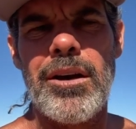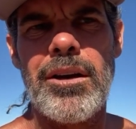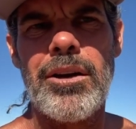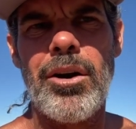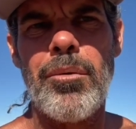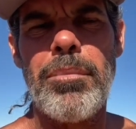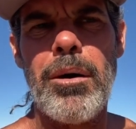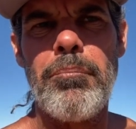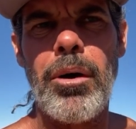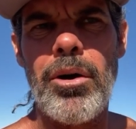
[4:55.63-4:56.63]
you know,
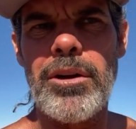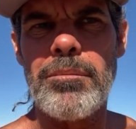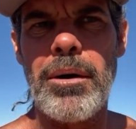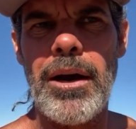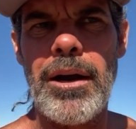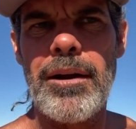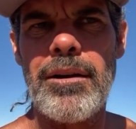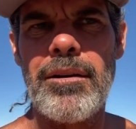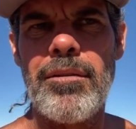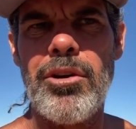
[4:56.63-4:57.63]
bombarded by
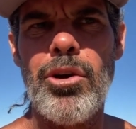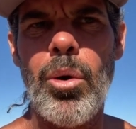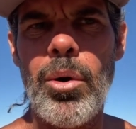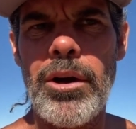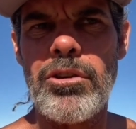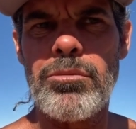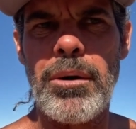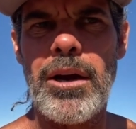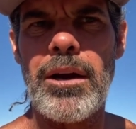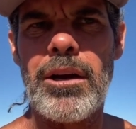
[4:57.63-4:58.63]
noise,
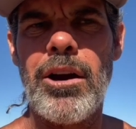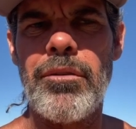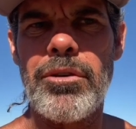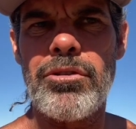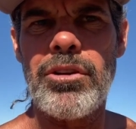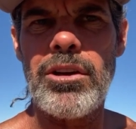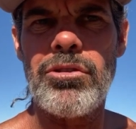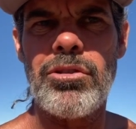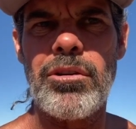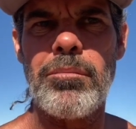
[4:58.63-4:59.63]
by
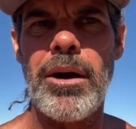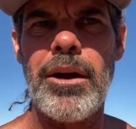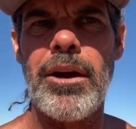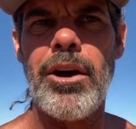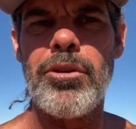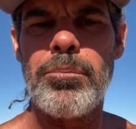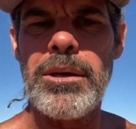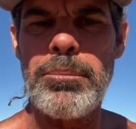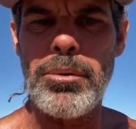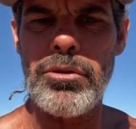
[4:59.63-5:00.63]
conversation, by other
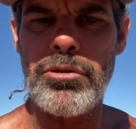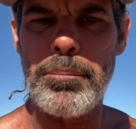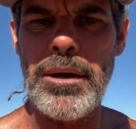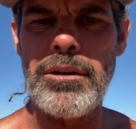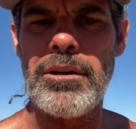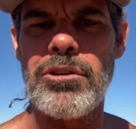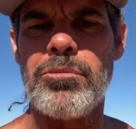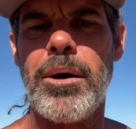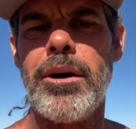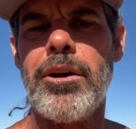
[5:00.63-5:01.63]
people's
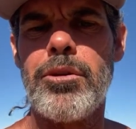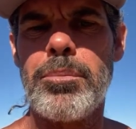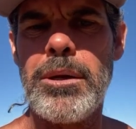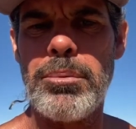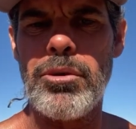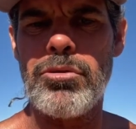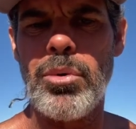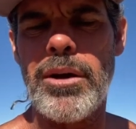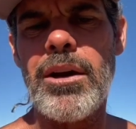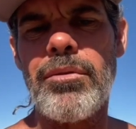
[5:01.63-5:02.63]
opinions, by other people's
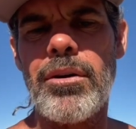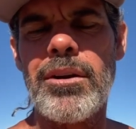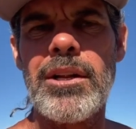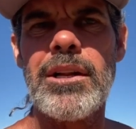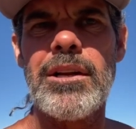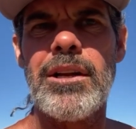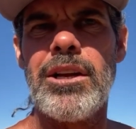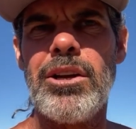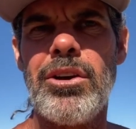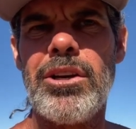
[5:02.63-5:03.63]
whatever.
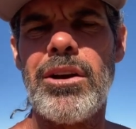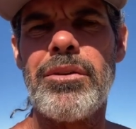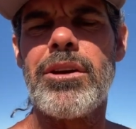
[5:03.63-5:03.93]
You know, you never